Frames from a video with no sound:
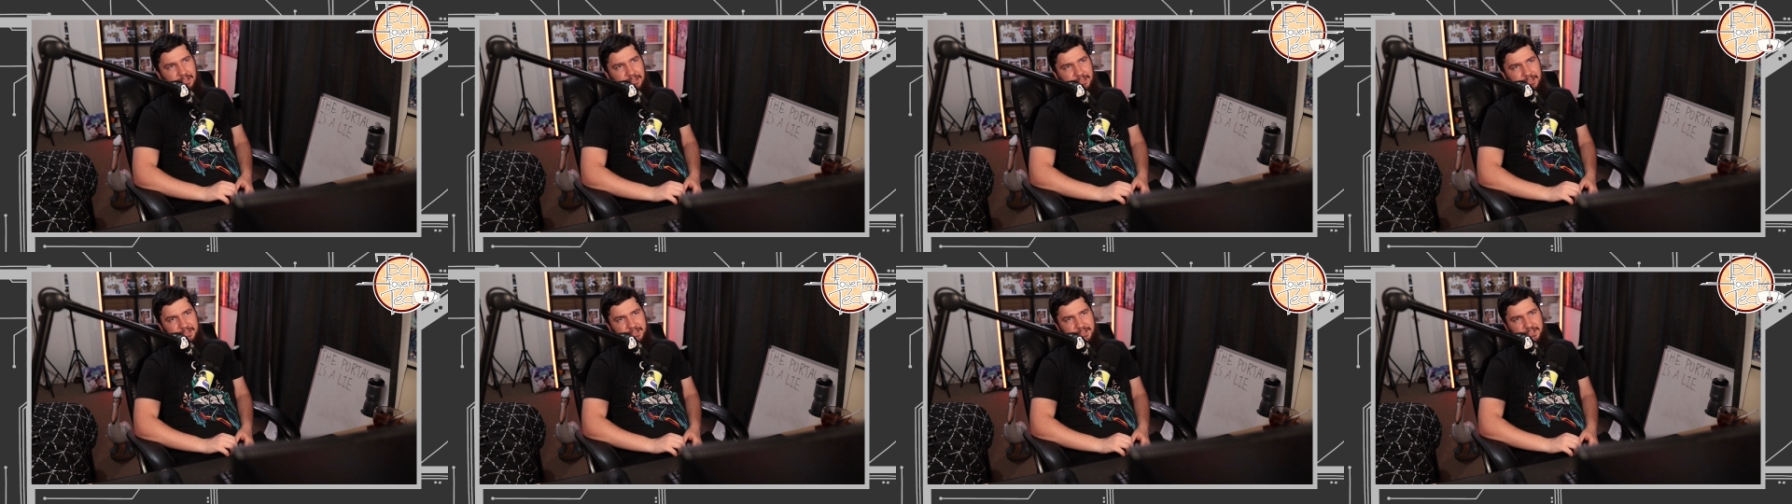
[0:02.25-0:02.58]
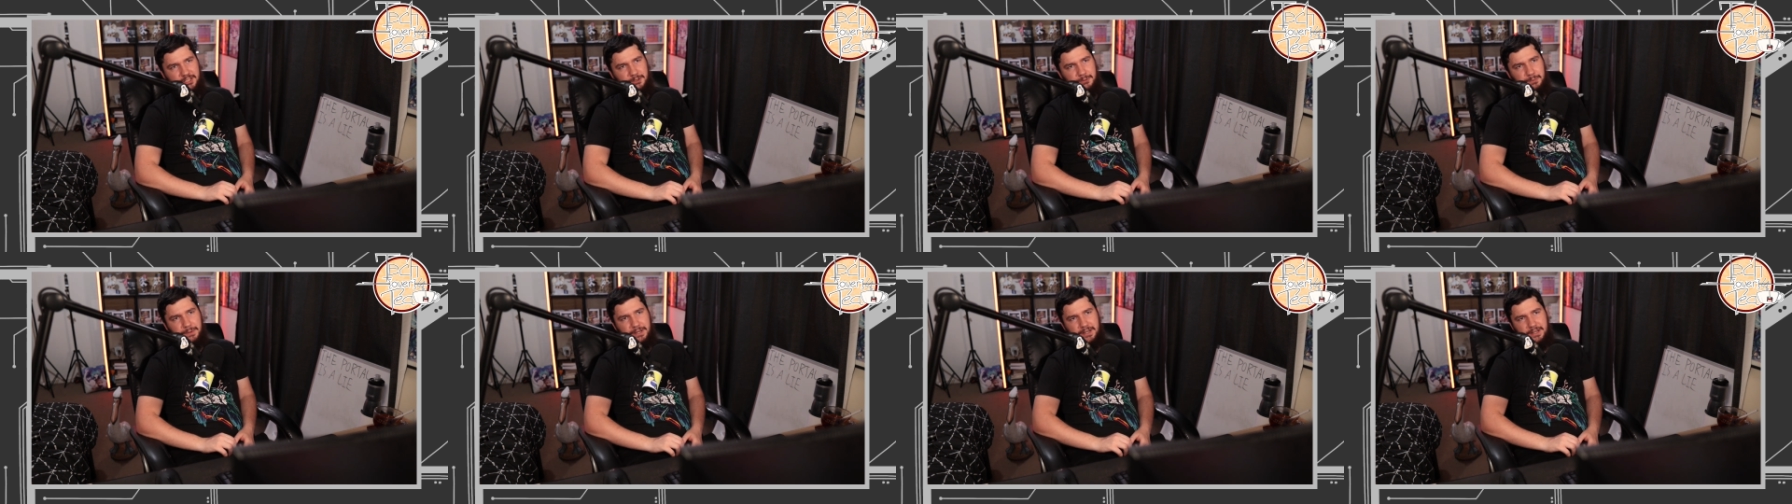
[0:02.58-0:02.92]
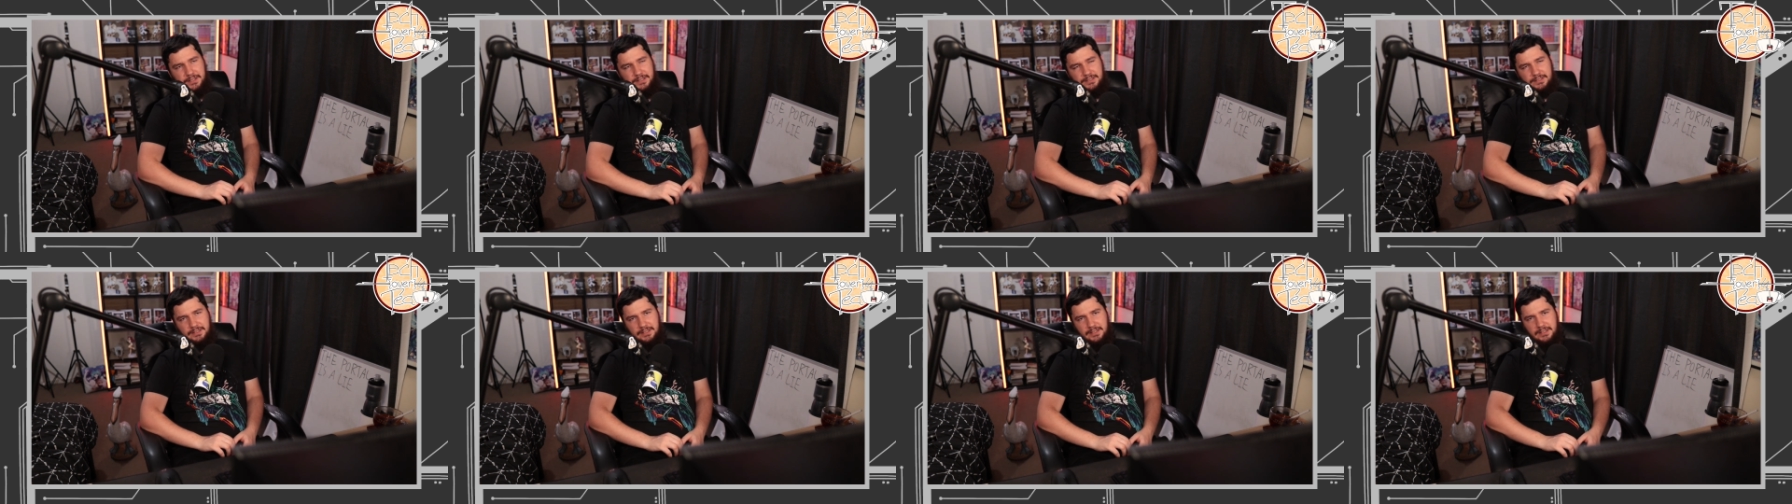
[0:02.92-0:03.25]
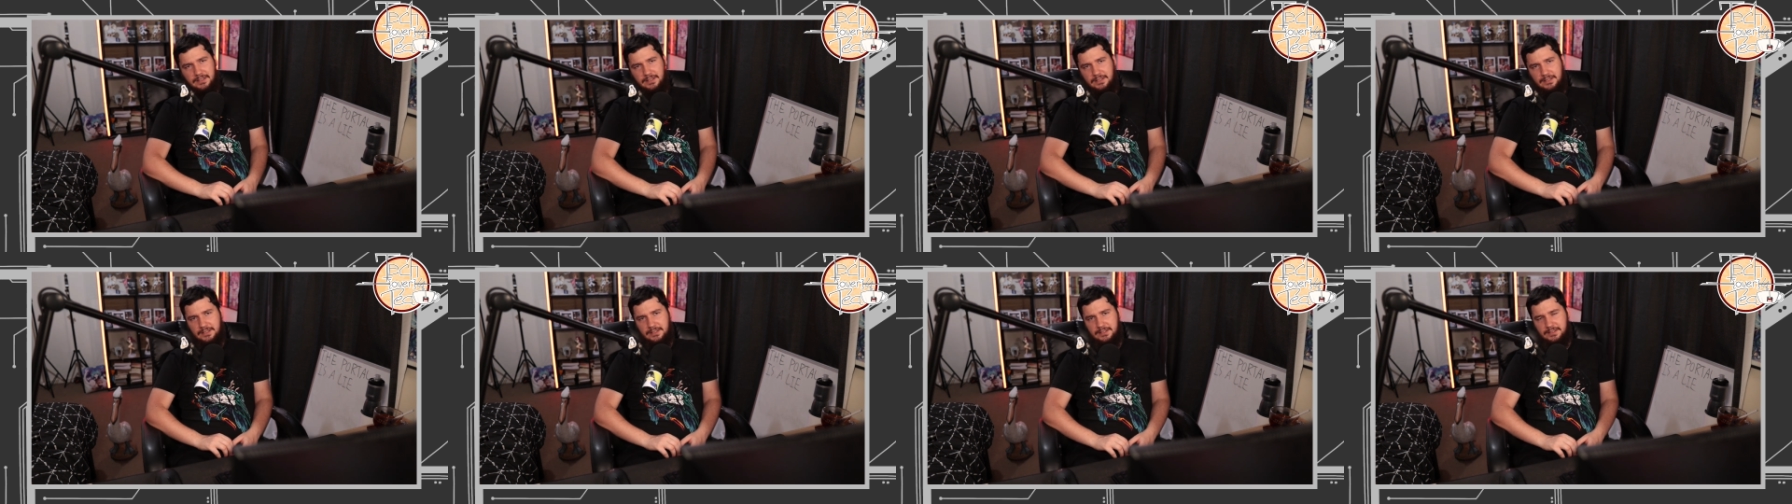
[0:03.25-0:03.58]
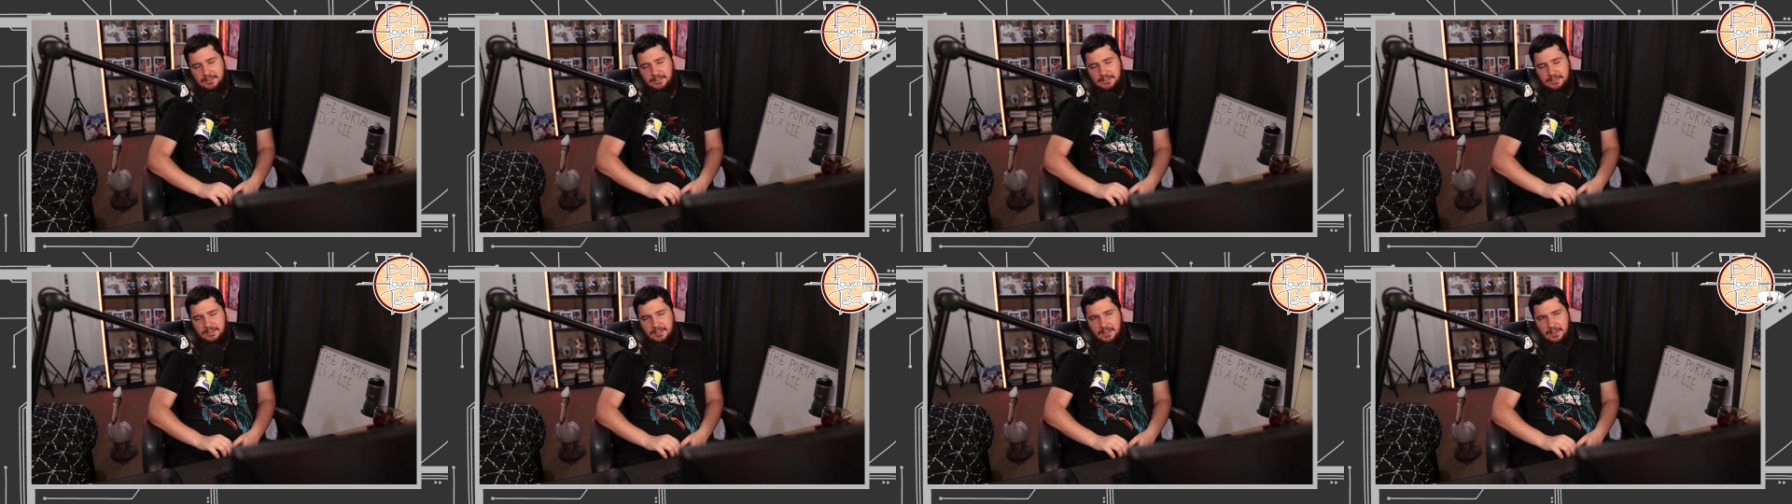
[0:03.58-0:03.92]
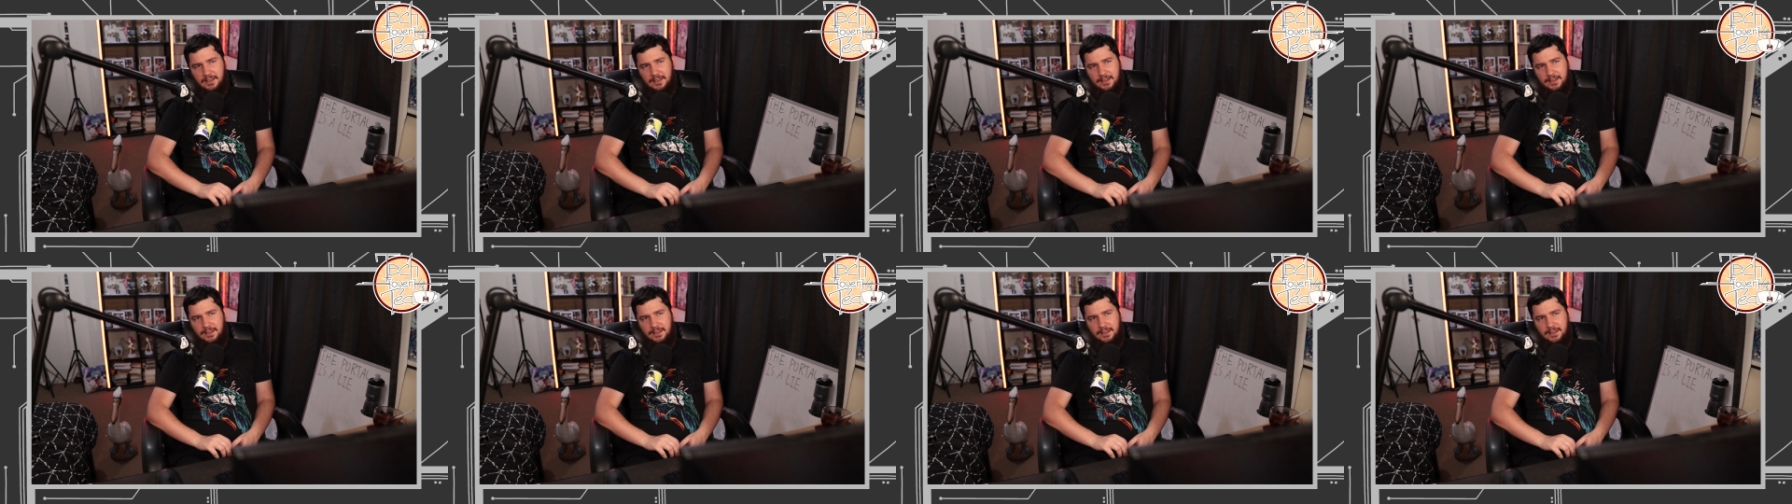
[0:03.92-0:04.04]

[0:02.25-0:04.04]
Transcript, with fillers: Linux space is...